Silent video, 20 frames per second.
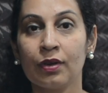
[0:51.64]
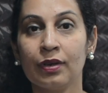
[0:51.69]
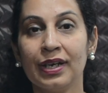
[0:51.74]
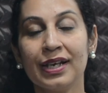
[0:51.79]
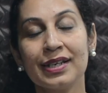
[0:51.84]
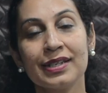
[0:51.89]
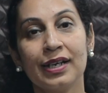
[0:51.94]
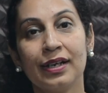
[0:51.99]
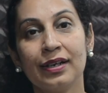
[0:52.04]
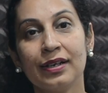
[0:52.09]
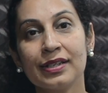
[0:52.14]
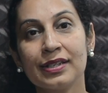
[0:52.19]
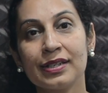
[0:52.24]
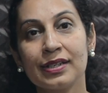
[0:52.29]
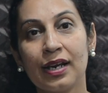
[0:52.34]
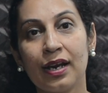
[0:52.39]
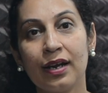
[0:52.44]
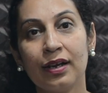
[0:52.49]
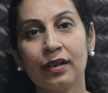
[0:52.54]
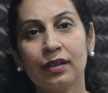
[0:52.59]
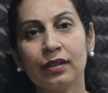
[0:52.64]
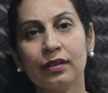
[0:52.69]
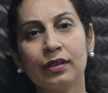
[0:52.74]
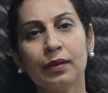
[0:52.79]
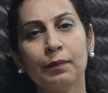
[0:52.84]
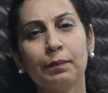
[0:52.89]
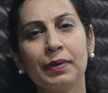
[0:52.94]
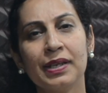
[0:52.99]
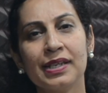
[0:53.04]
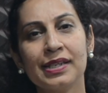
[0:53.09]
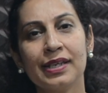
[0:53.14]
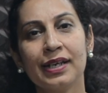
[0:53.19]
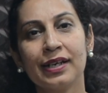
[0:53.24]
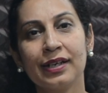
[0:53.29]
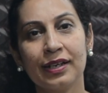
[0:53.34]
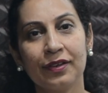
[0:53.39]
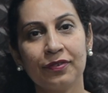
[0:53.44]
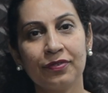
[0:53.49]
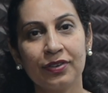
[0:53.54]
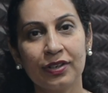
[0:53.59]
let's understand the basic
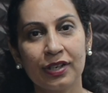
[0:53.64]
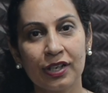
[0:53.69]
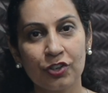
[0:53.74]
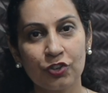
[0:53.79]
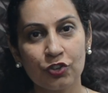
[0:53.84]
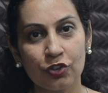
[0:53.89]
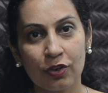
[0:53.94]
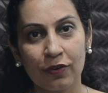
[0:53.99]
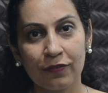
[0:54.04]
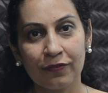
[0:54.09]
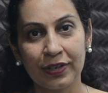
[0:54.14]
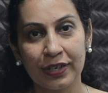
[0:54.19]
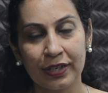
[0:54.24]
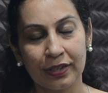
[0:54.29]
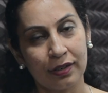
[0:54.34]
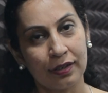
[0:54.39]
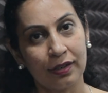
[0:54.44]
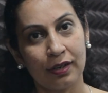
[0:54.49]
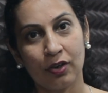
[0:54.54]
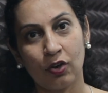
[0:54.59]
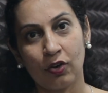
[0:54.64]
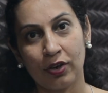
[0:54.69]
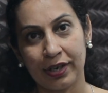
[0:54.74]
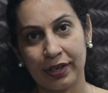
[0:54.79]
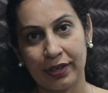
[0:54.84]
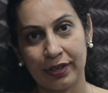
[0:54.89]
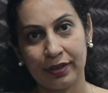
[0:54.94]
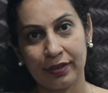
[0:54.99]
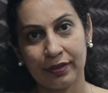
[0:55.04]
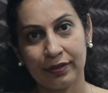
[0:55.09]
definition of internal audit.